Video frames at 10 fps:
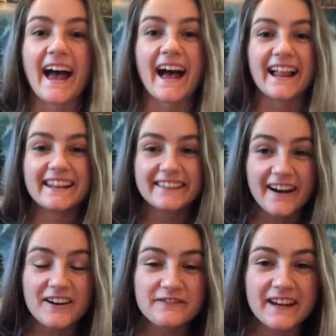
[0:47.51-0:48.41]

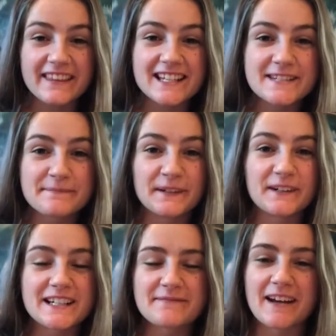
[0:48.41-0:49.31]
Hello, Faith
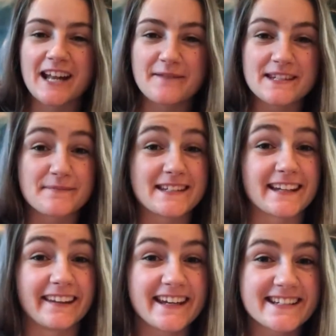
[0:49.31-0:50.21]
Explorers. My name is Miss
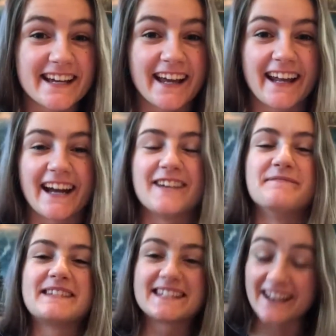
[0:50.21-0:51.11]
Alicia, and I am
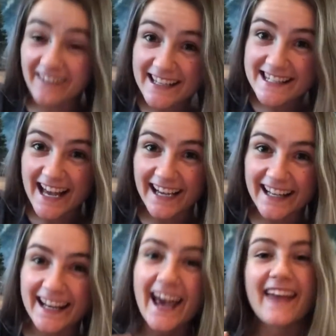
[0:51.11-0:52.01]
so
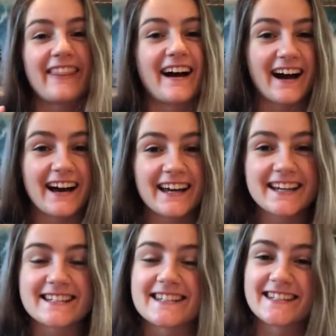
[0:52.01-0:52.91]
excited that I
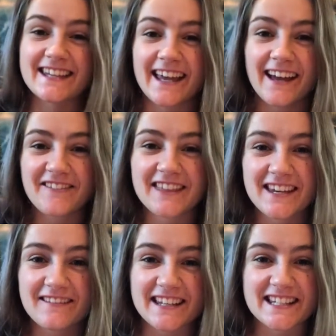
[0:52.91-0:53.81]
get to sing with
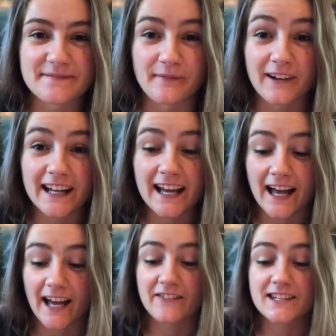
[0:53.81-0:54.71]
you this morning. I
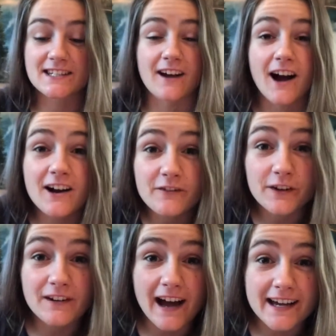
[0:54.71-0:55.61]
have a song for
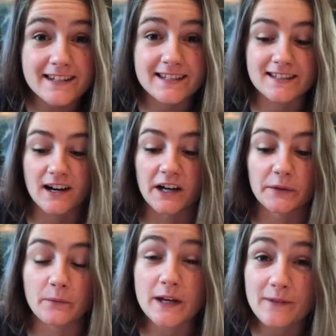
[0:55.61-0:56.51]
you guys. It's
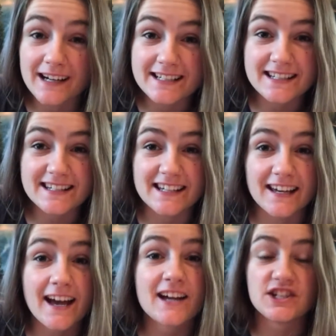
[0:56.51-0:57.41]
called We Want to
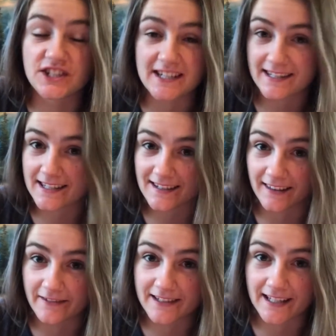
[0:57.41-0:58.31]
See Jesus
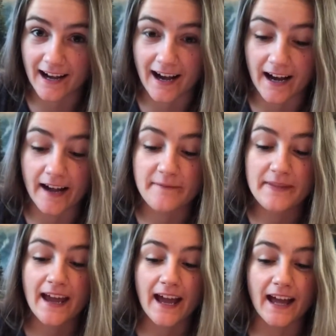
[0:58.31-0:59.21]
Lifted High.
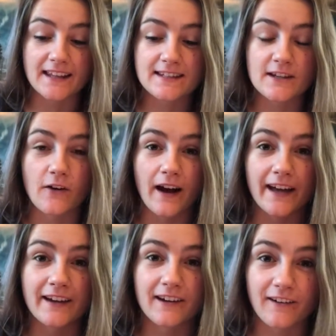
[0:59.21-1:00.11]
And so
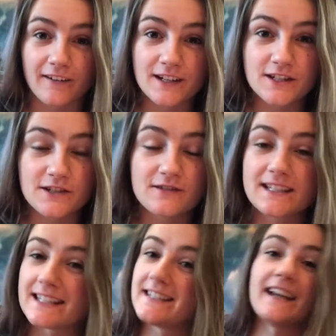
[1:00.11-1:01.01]
I encourage you
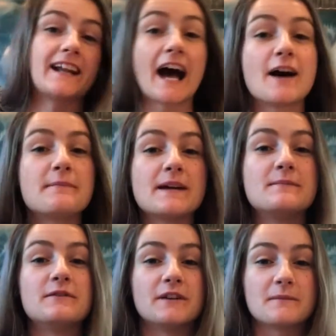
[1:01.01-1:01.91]
to stand up and
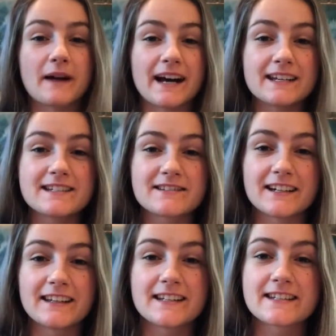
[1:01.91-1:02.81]
move your bodies
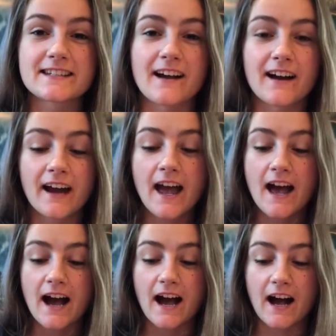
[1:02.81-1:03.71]
during this song.
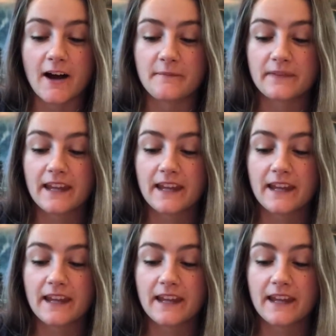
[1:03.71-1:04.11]
Um,